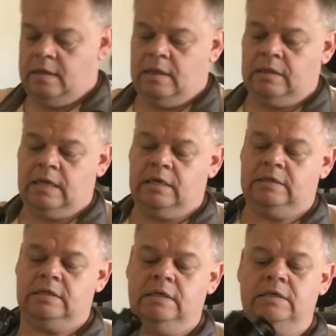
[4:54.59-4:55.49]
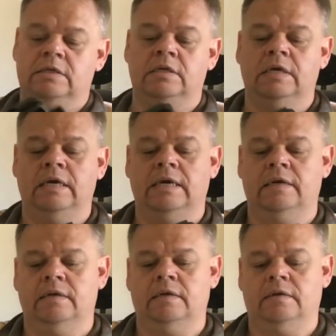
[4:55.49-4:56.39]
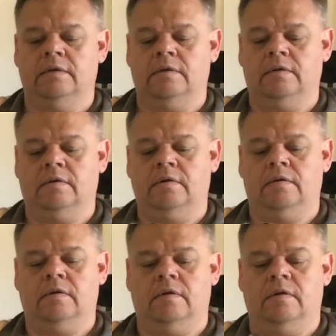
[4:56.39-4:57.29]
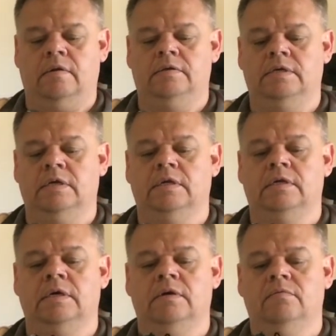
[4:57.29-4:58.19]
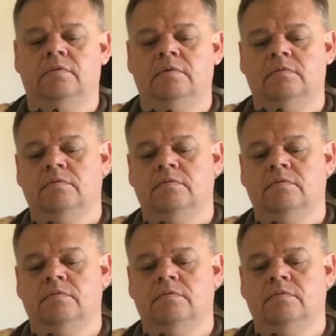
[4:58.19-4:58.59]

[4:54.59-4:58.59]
That then slides on there. Tighten it down.